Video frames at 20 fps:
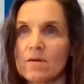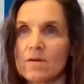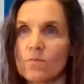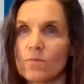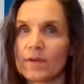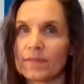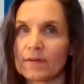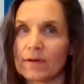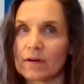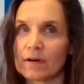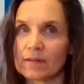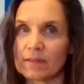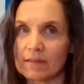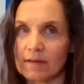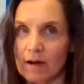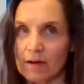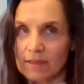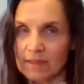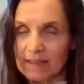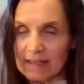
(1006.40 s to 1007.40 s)
with our
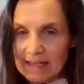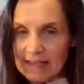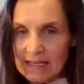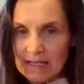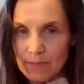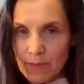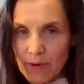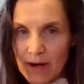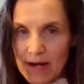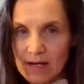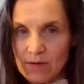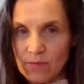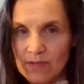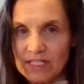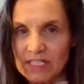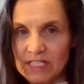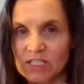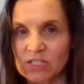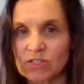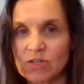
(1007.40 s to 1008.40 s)
thinking brain. We
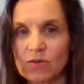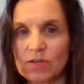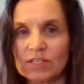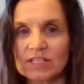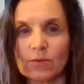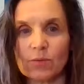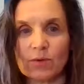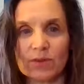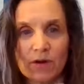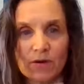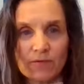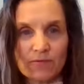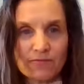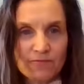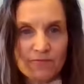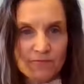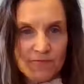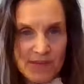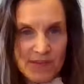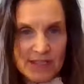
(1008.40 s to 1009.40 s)
just notice it with our
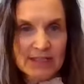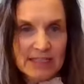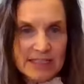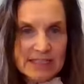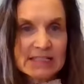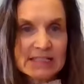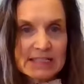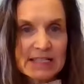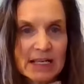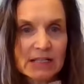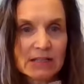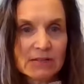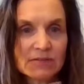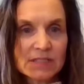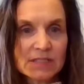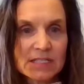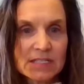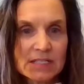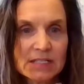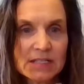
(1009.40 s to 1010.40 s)
feeling
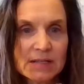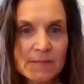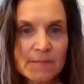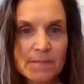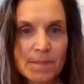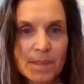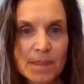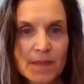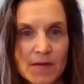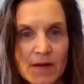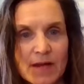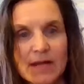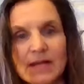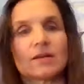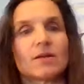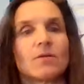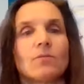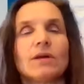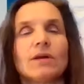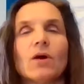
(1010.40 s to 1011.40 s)
selves, right?
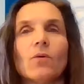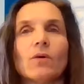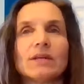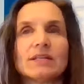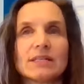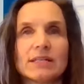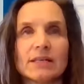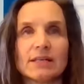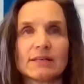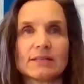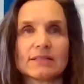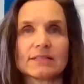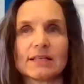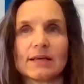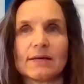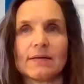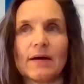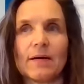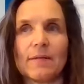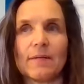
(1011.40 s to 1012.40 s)
And we go into
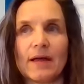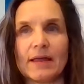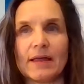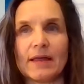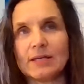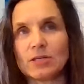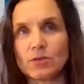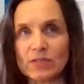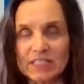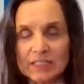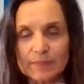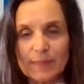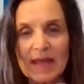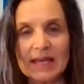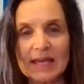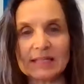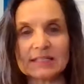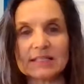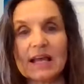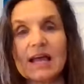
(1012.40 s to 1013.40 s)
a
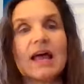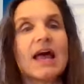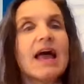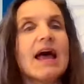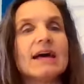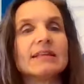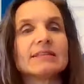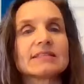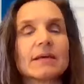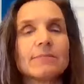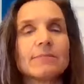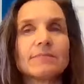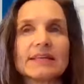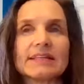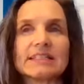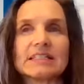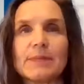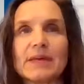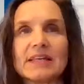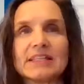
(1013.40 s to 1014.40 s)
space, and some
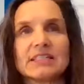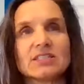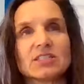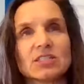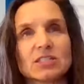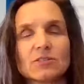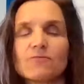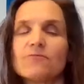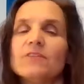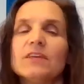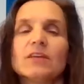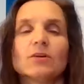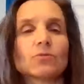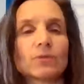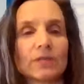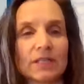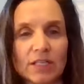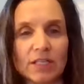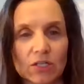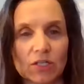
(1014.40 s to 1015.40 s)
spaces just feel
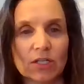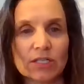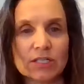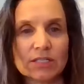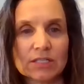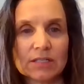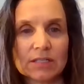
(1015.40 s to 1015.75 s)
really good.